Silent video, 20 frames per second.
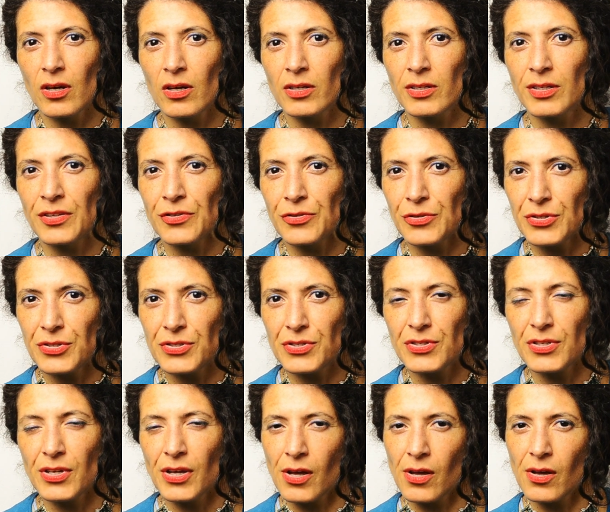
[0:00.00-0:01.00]
an
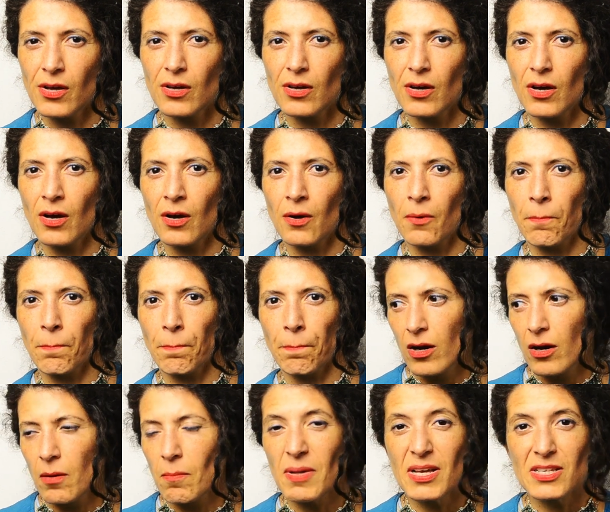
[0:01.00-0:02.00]
interesting
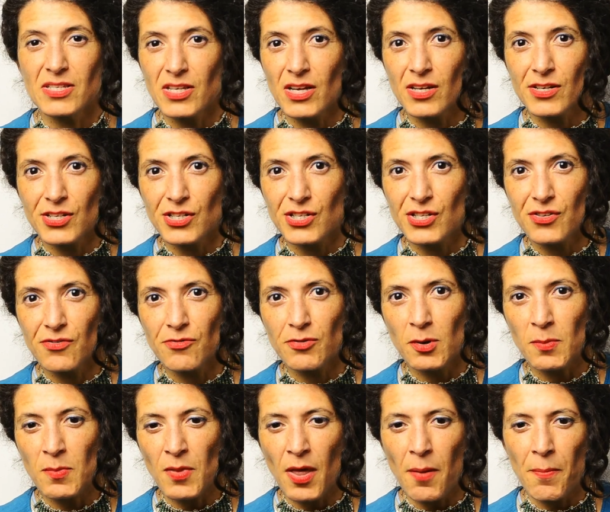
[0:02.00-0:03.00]
message
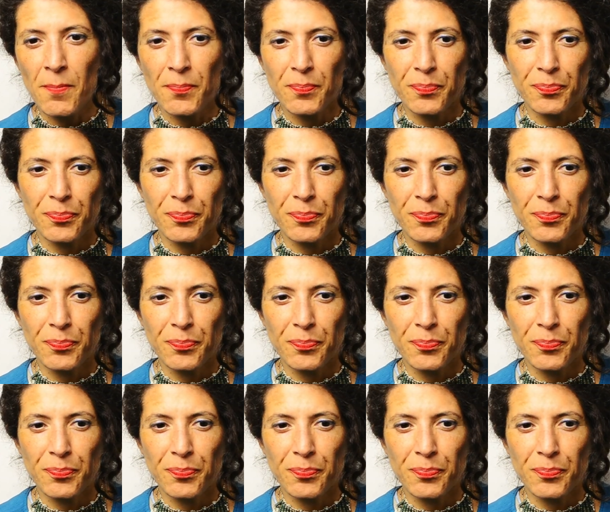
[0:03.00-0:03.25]
from them.